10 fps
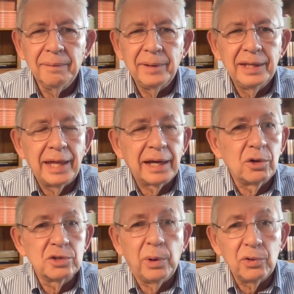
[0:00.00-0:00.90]
And that
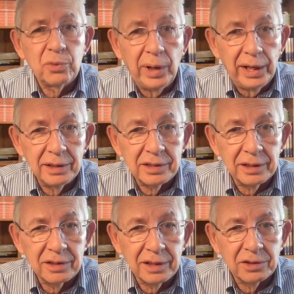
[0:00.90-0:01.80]
goes both ways.
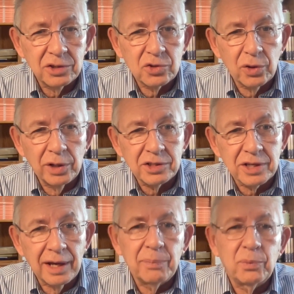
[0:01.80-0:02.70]
It's trust
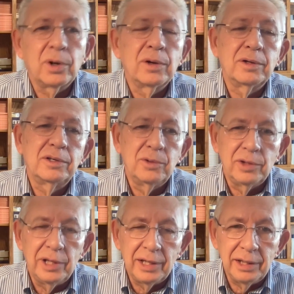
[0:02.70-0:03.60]
upward to
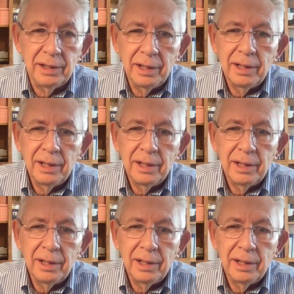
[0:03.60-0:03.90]
the